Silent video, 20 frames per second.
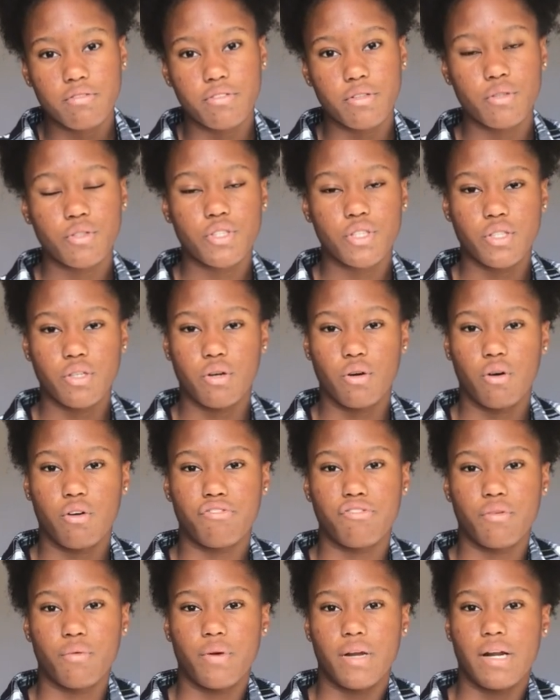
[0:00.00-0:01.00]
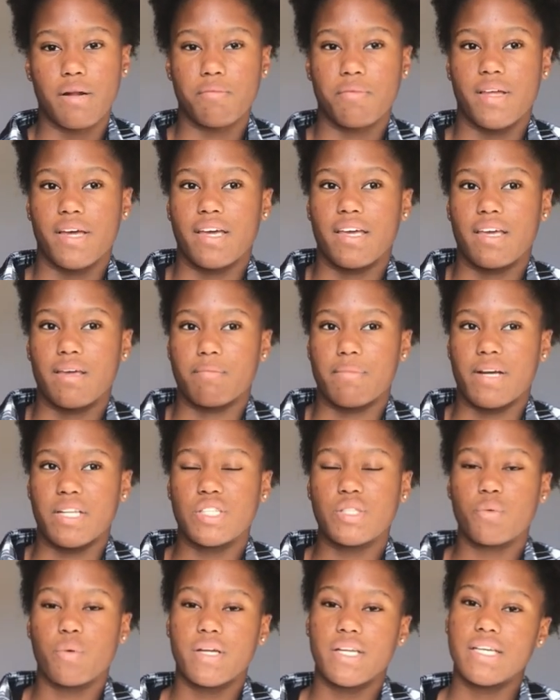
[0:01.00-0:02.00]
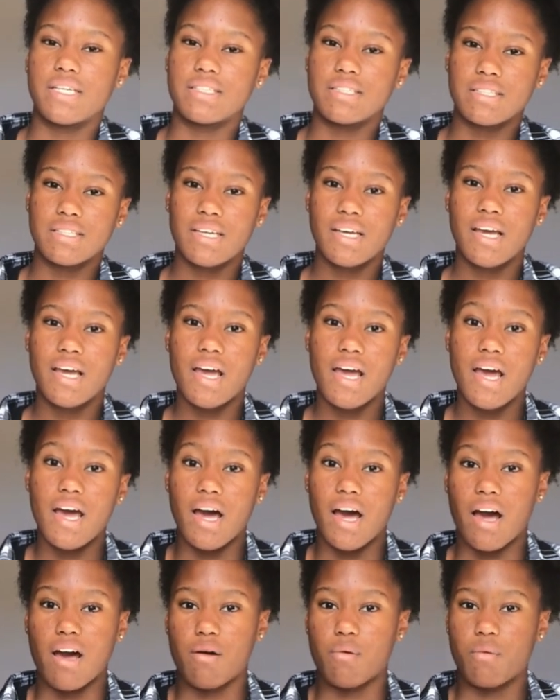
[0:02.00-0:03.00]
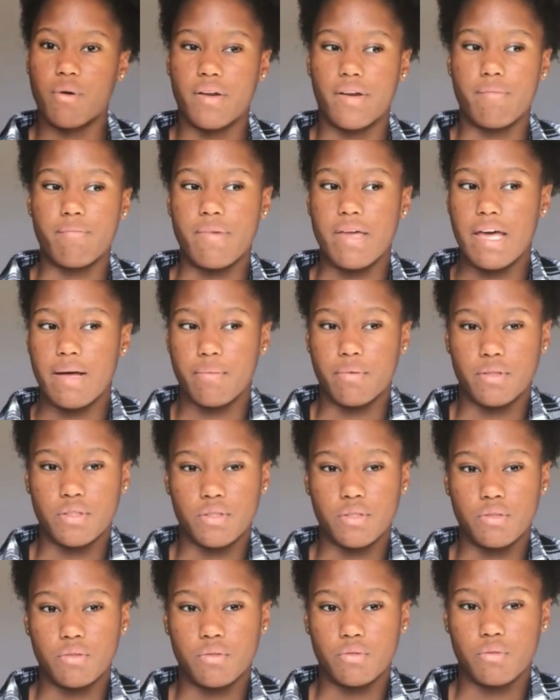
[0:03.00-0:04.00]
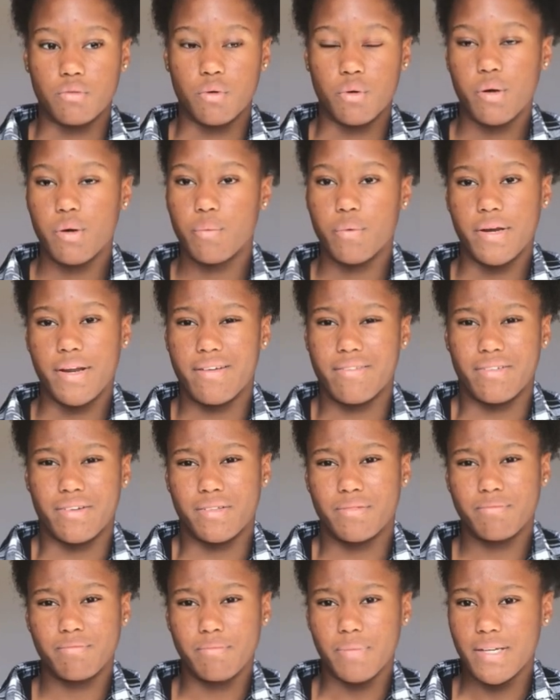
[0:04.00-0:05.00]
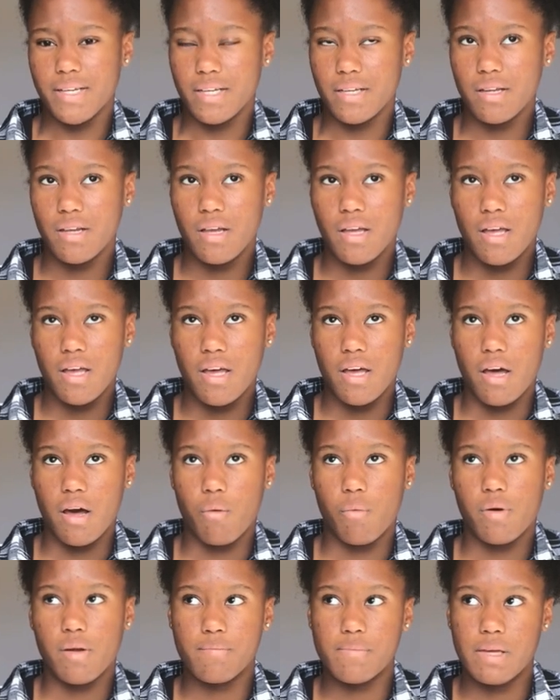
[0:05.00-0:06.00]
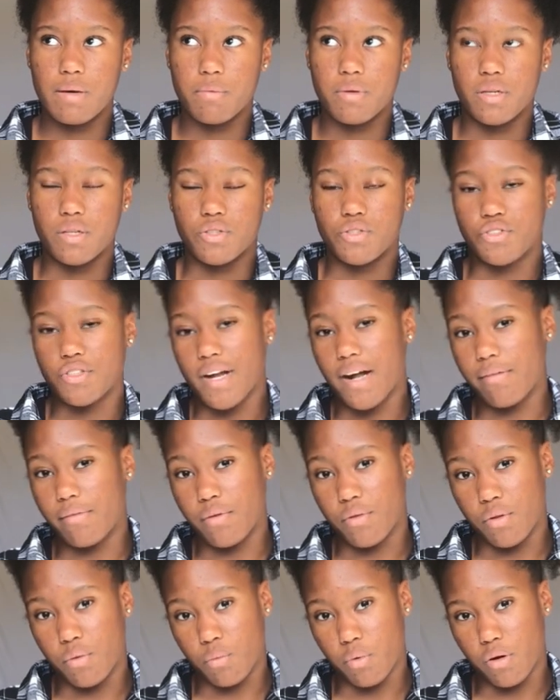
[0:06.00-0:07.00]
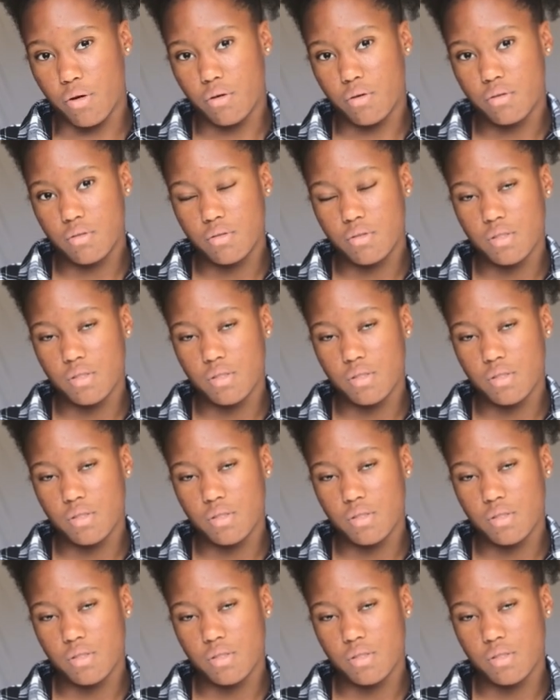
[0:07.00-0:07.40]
future goal for when I'm like in my 20s, I want to be able to, or whenever, but I want to be able to travel the world.